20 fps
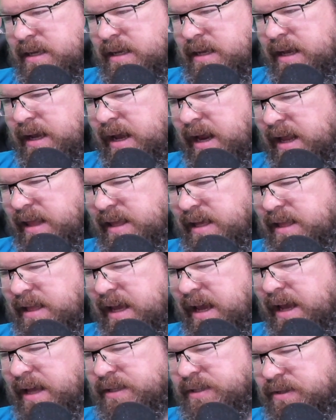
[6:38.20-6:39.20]
And I think
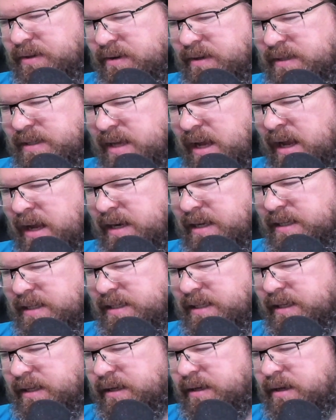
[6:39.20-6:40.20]
the answer is
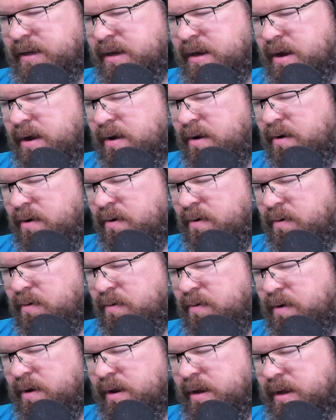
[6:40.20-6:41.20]
honestly
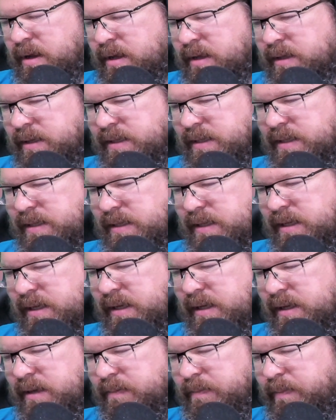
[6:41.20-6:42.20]
no. Let's
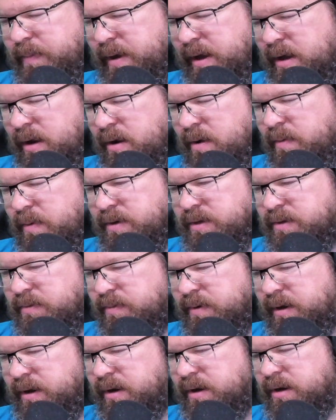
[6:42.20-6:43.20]
see. Piccolo, what are
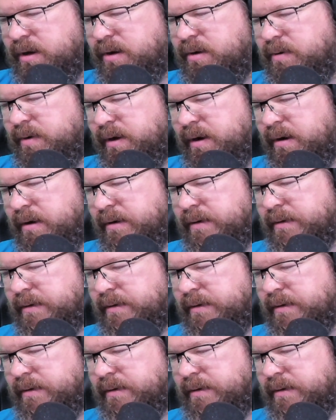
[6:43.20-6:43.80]
you going to do here?